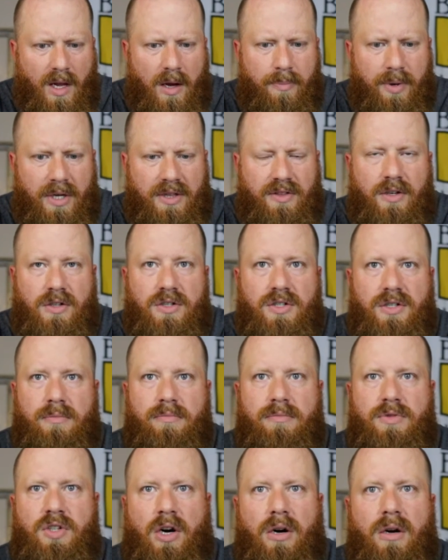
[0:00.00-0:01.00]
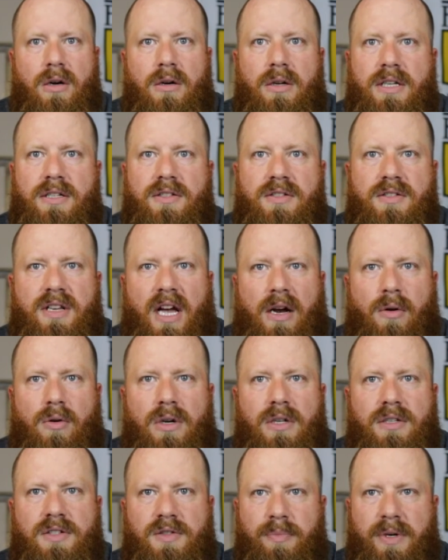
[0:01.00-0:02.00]
but there's some tartness,
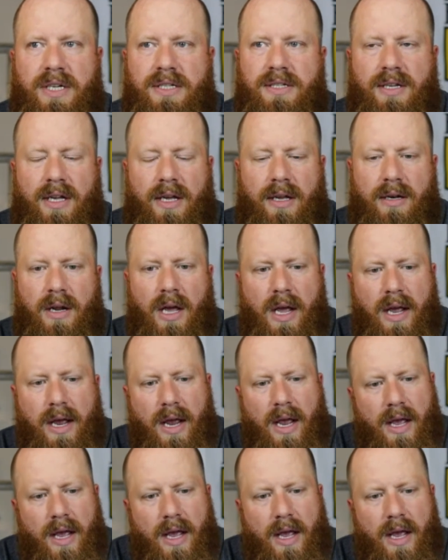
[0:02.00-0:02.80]
sourness mixed in.